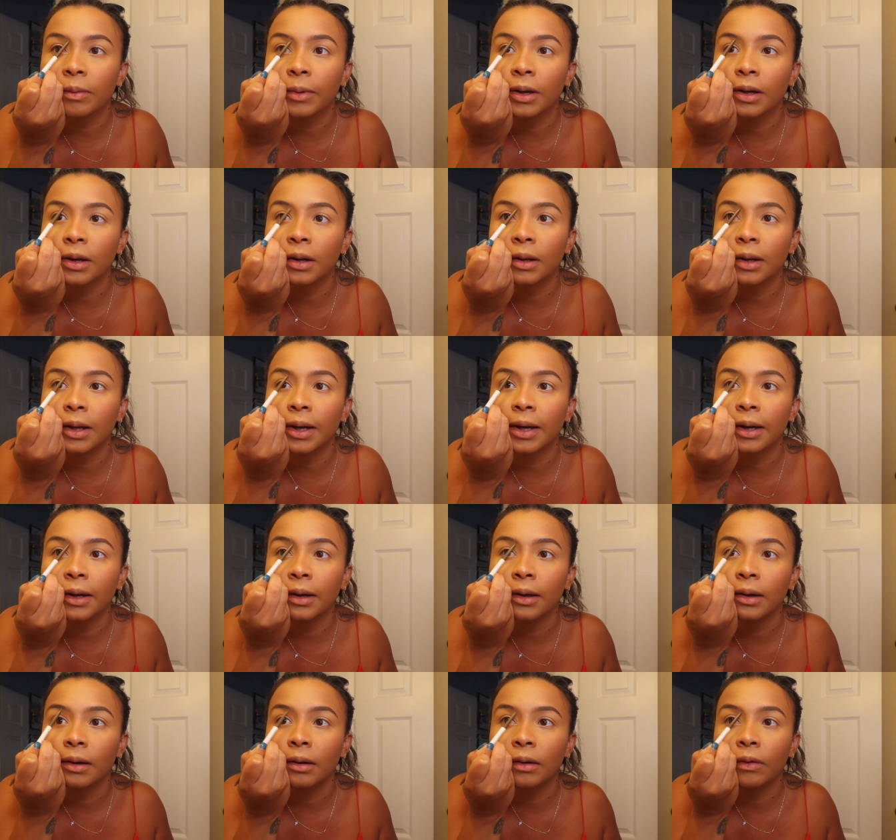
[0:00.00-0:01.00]
I'm not gonna
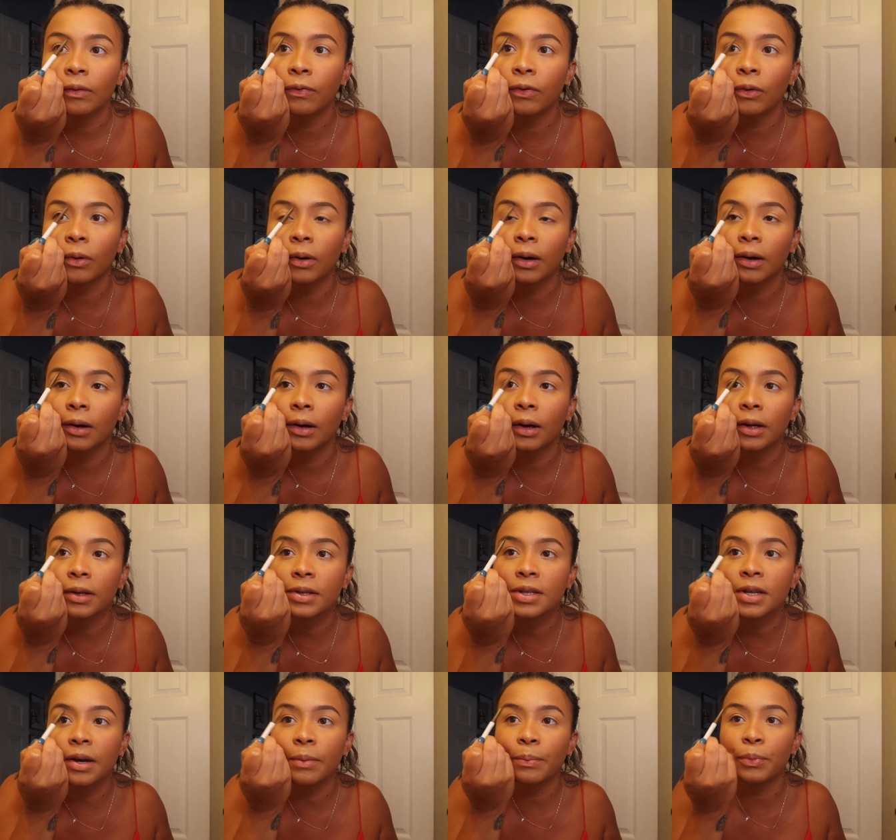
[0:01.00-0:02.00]
lie for
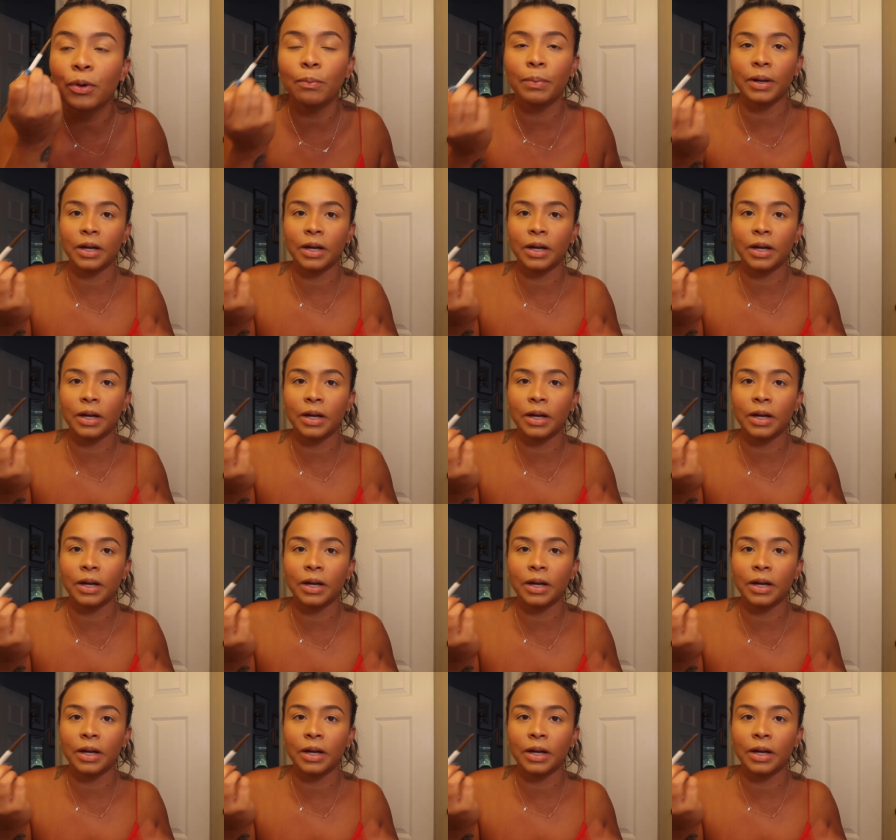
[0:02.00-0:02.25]
a sample,